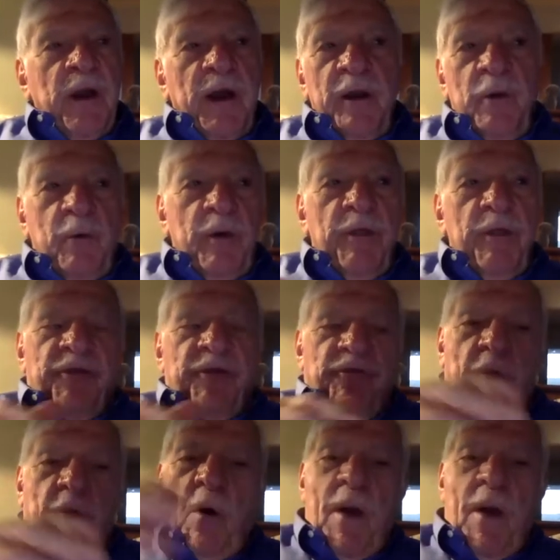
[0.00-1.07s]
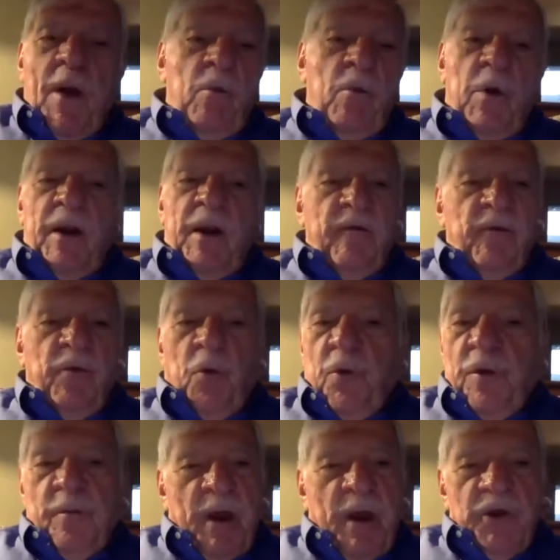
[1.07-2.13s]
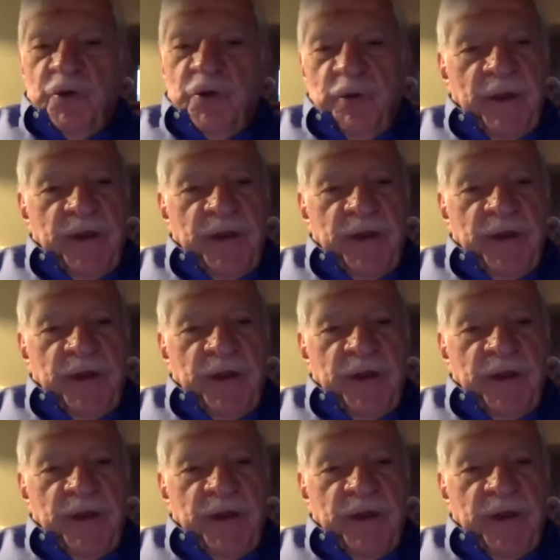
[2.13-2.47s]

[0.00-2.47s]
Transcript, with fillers: I don't want to throw out whatever we measure,